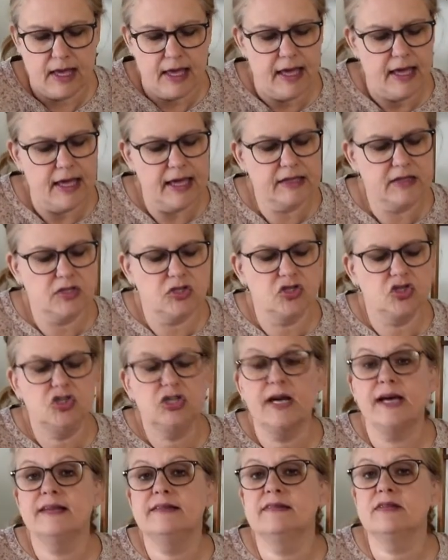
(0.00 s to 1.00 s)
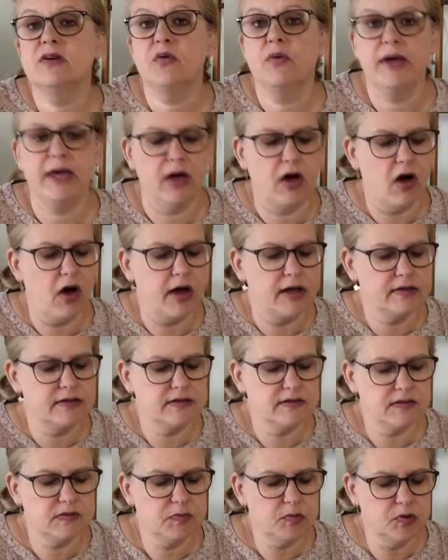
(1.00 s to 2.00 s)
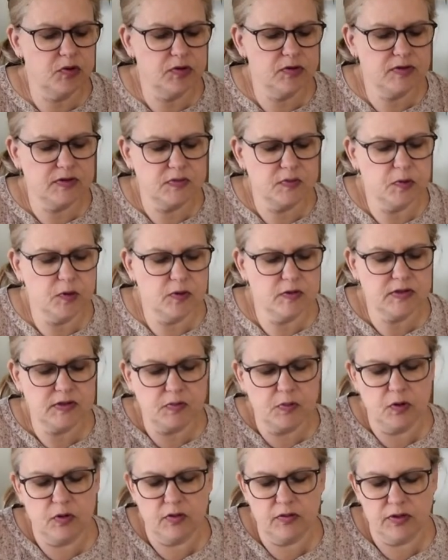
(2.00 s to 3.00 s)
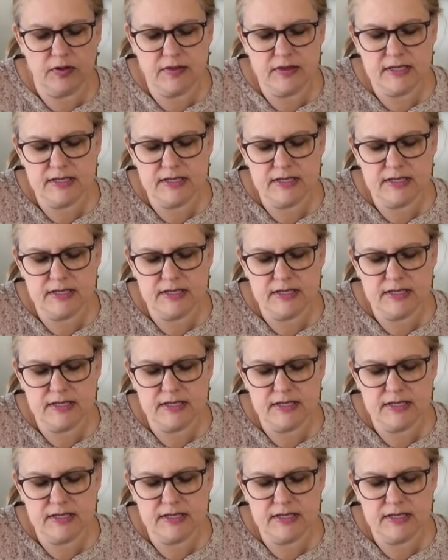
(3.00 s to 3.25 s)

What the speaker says: It's just going on smooth, smooth, smooth.